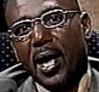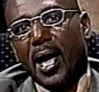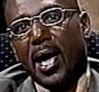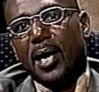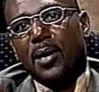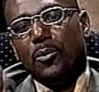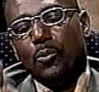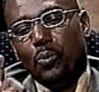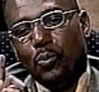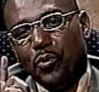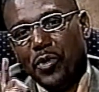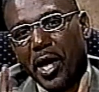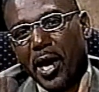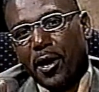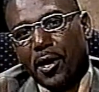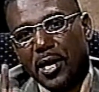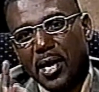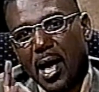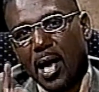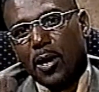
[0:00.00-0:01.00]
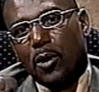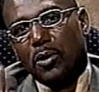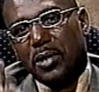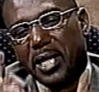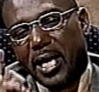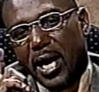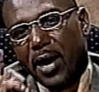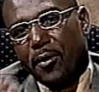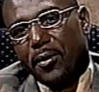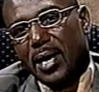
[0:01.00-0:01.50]
And they are not only
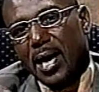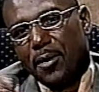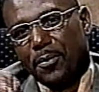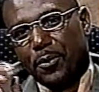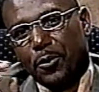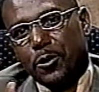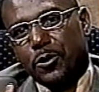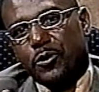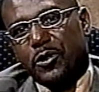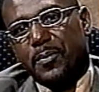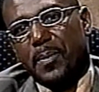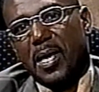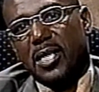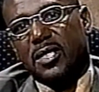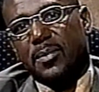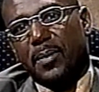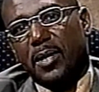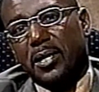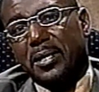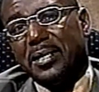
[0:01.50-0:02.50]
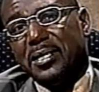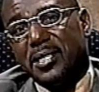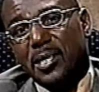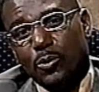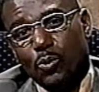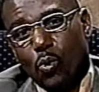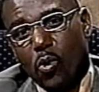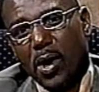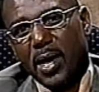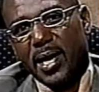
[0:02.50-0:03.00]
carrying out those responsibilities
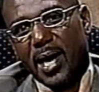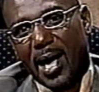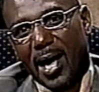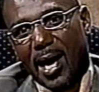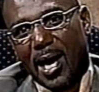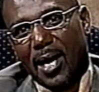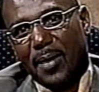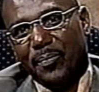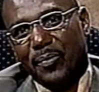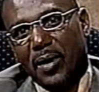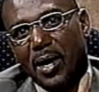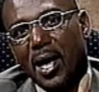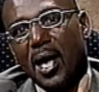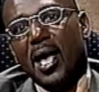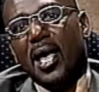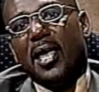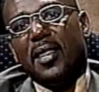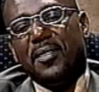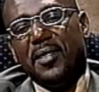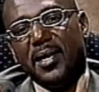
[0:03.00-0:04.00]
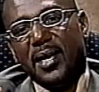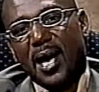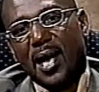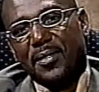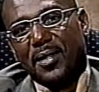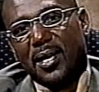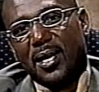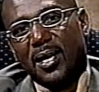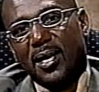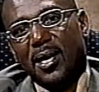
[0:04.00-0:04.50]
in one hand, in the
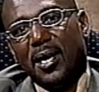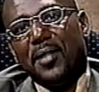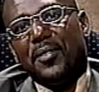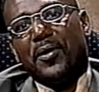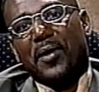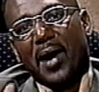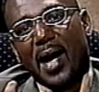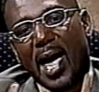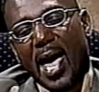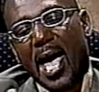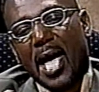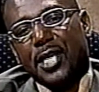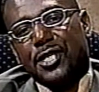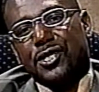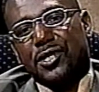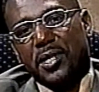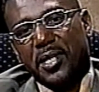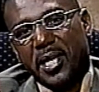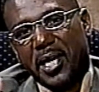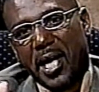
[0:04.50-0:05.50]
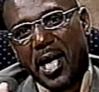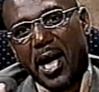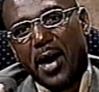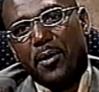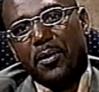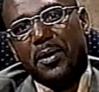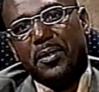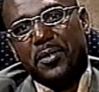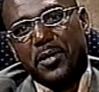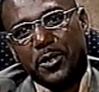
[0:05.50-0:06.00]
other, they're actually
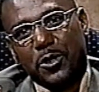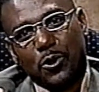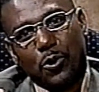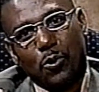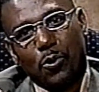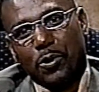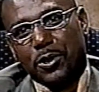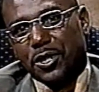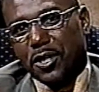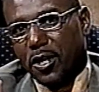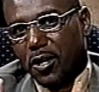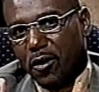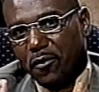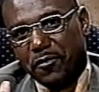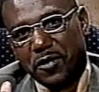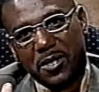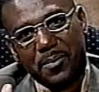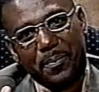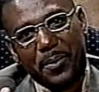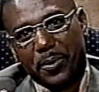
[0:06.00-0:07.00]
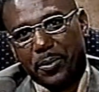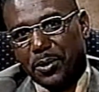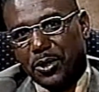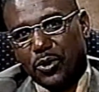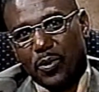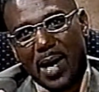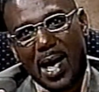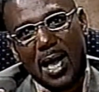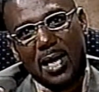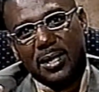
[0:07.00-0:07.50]
carrying the torch of
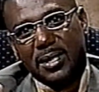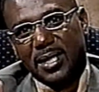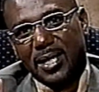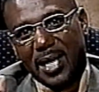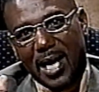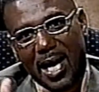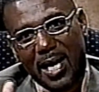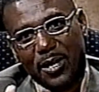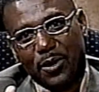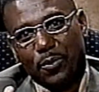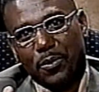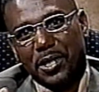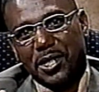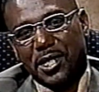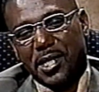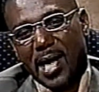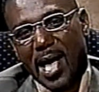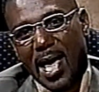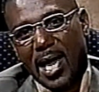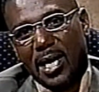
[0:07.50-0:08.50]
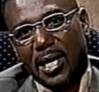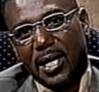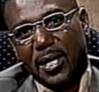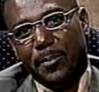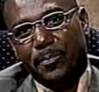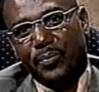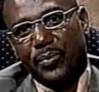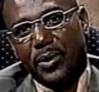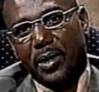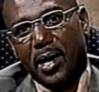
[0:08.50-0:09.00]
spirituality and
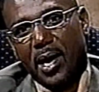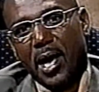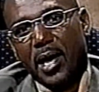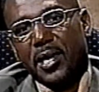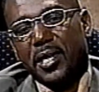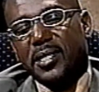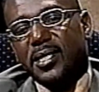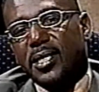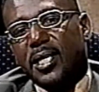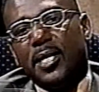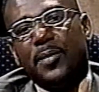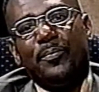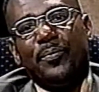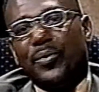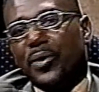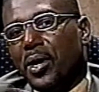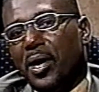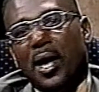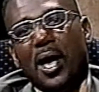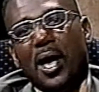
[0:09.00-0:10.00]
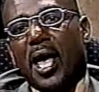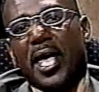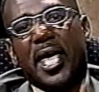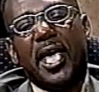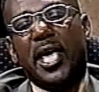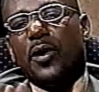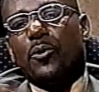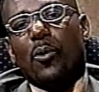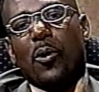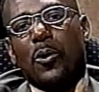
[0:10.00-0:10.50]
Christianity. You see,
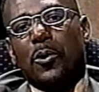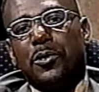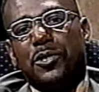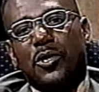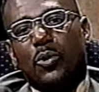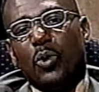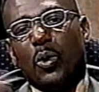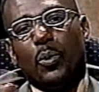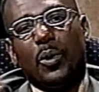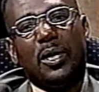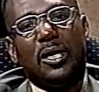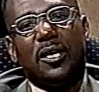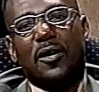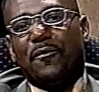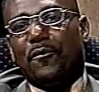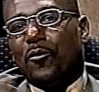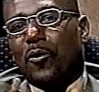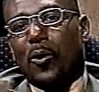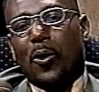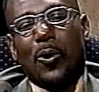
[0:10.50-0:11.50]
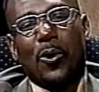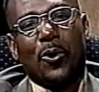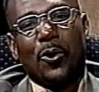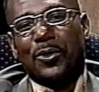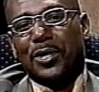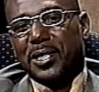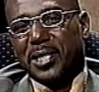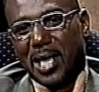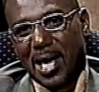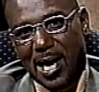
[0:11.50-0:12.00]
heroes are what we look for all
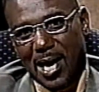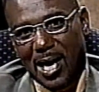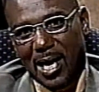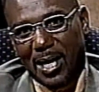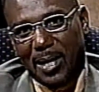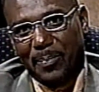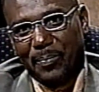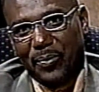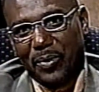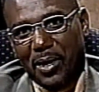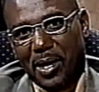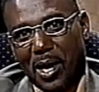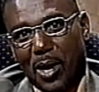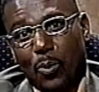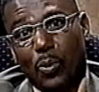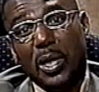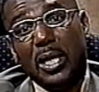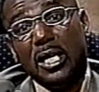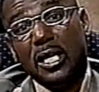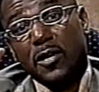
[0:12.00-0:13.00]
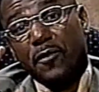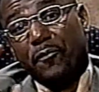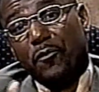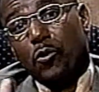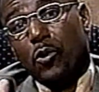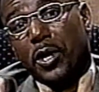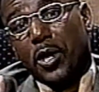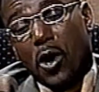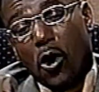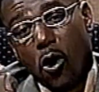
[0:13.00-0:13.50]
the time. We look
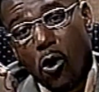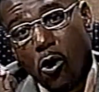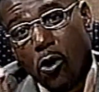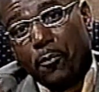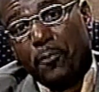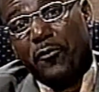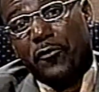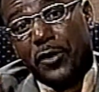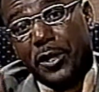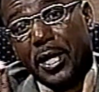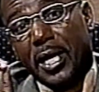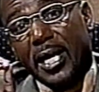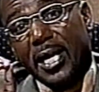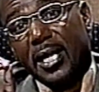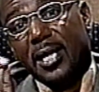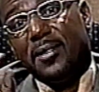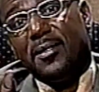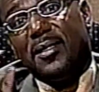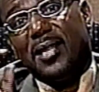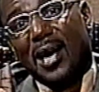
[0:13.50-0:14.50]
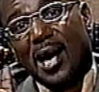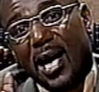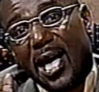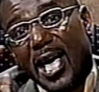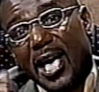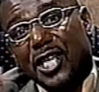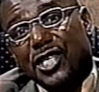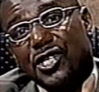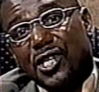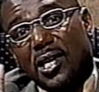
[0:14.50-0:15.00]
for it often in the
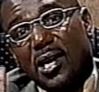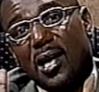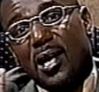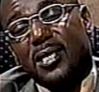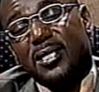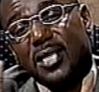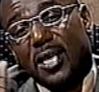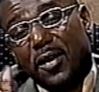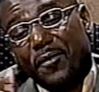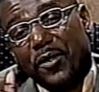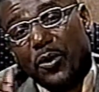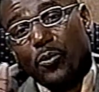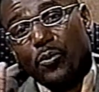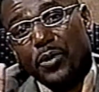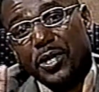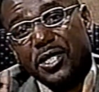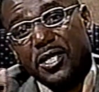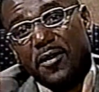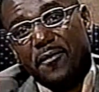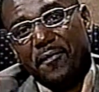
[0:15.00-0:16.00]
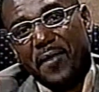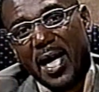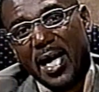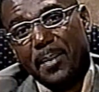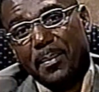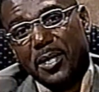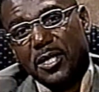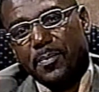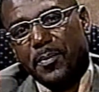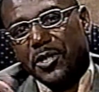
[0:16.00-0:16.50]
echelons of the rich and
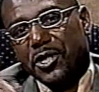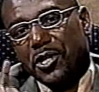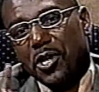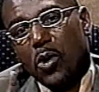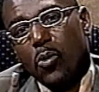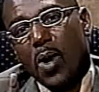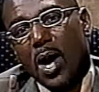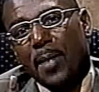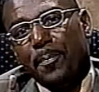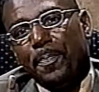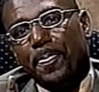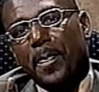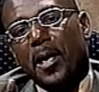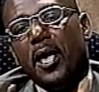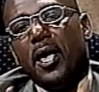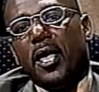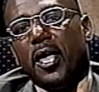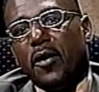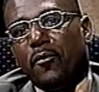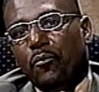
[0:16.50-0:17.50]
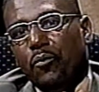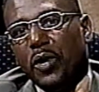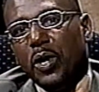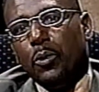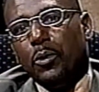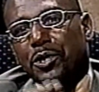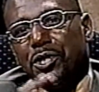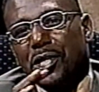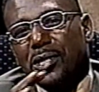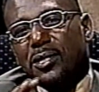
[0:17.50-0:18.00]
famous. But you know what? If we
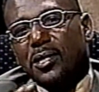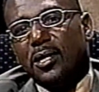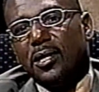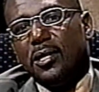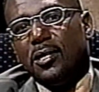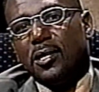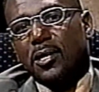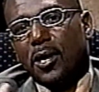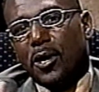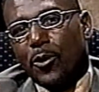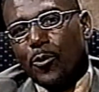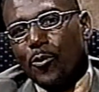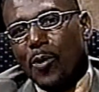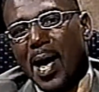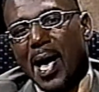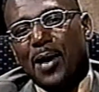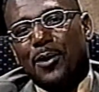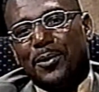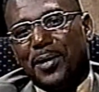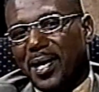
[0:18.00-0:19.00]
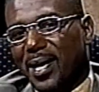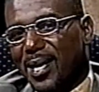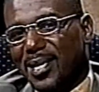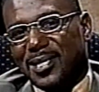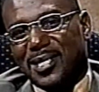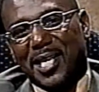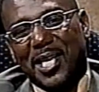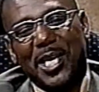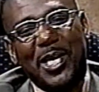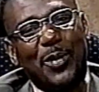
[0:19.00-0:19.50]
would just look around
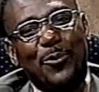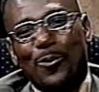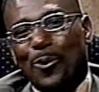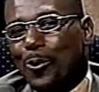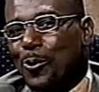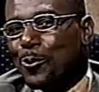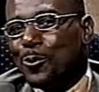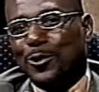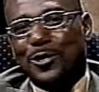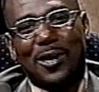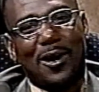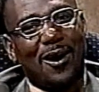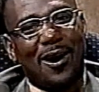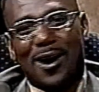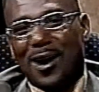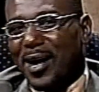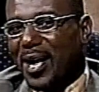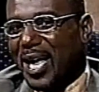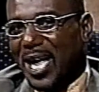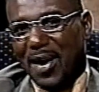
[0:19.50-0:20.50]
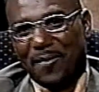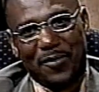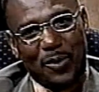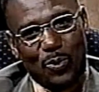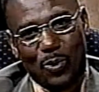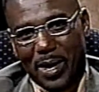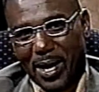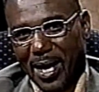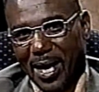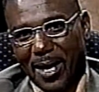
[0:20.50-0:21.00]
us, heroes are
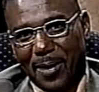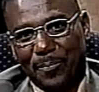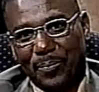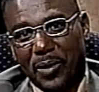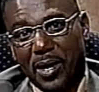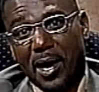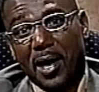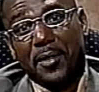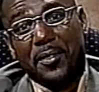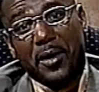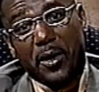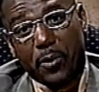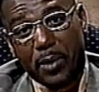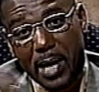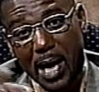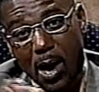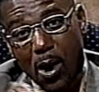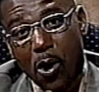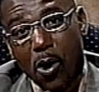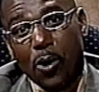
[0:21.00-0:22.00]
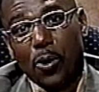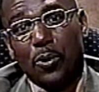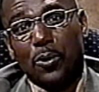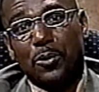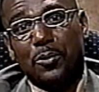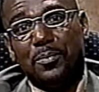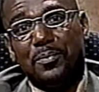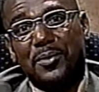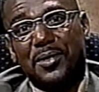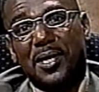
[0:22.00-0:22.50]
everywhere. They're in our
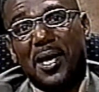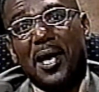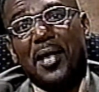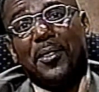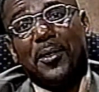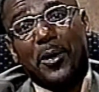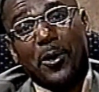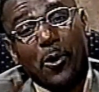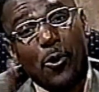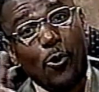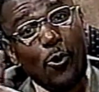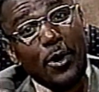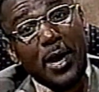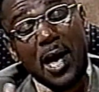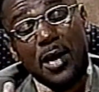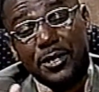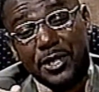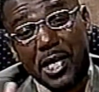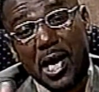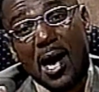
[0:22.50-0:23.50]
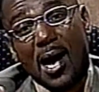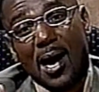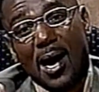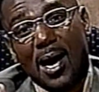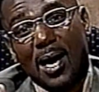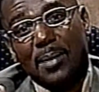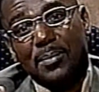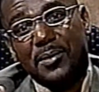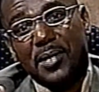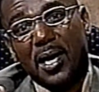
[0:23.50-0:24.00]
homes. They're on our
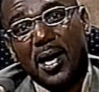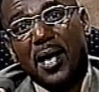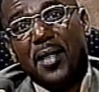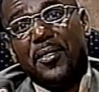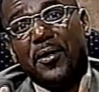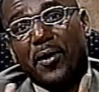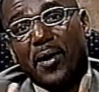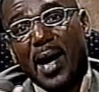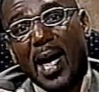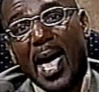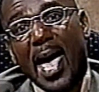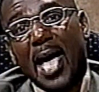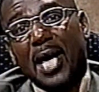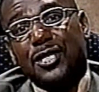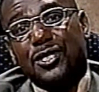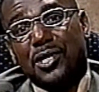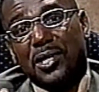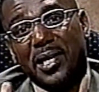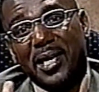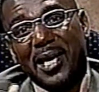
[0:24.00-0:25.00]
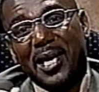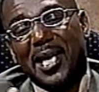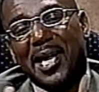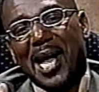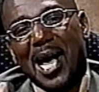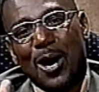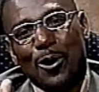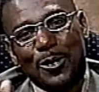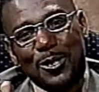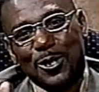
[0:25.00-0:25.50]
jobs. They're actually in
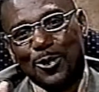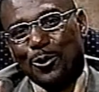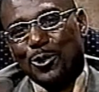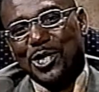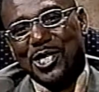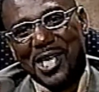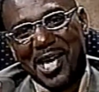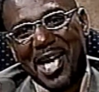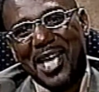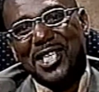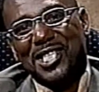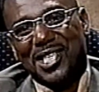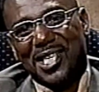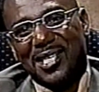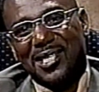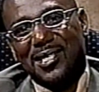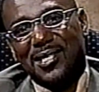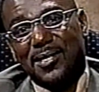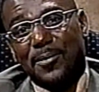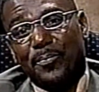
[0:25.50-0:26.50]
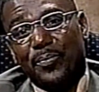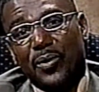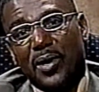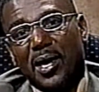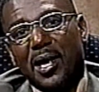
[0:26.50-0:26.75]
our associations.